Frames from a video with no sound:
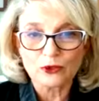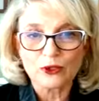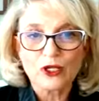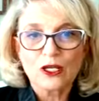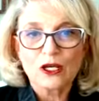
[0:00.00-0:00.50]
you,
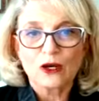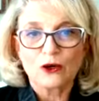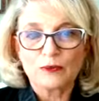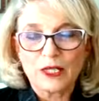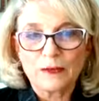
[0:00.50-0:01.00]

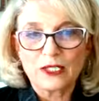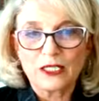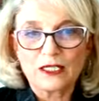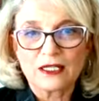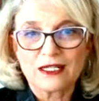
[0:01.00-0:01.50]
or
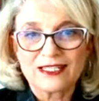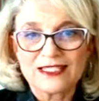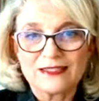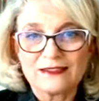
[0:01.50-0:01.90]
maybe uh,